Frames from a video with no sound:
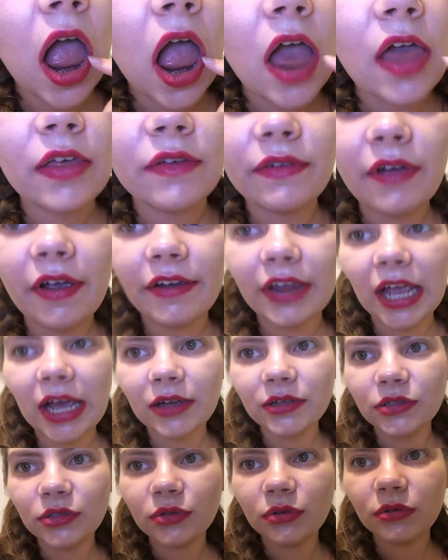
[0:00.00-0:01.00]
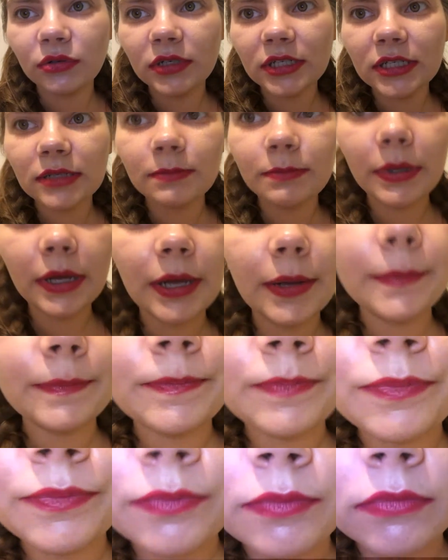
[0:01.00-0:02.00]
at the very outer corners, but
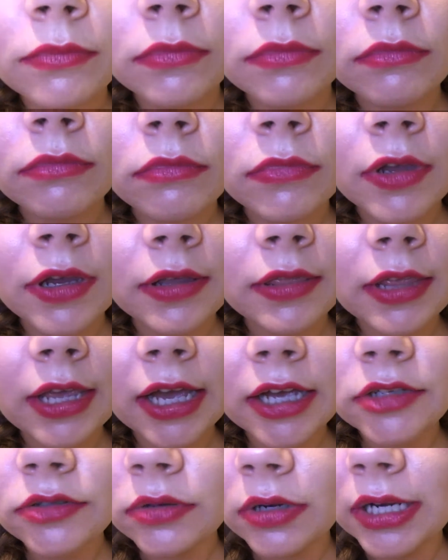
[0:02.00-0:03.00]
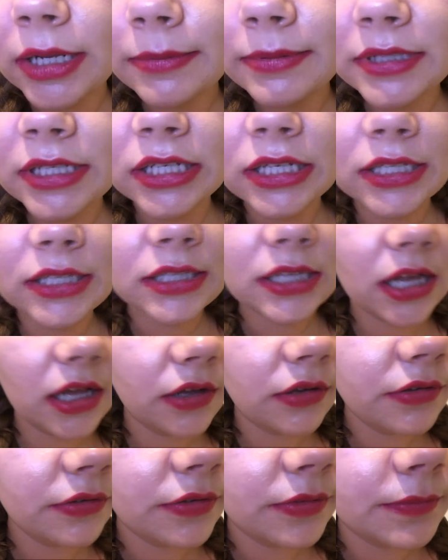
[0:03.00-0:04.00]
the actual lipstick
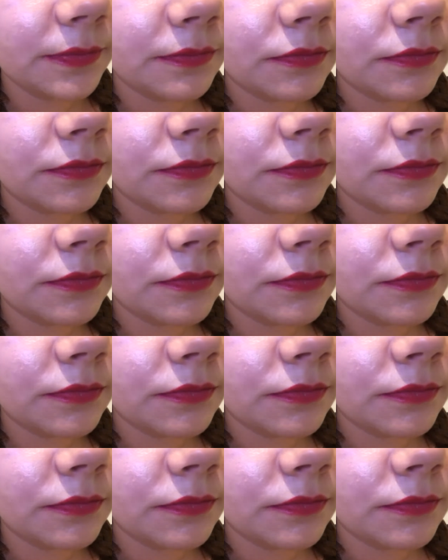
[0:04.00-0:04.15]
itself,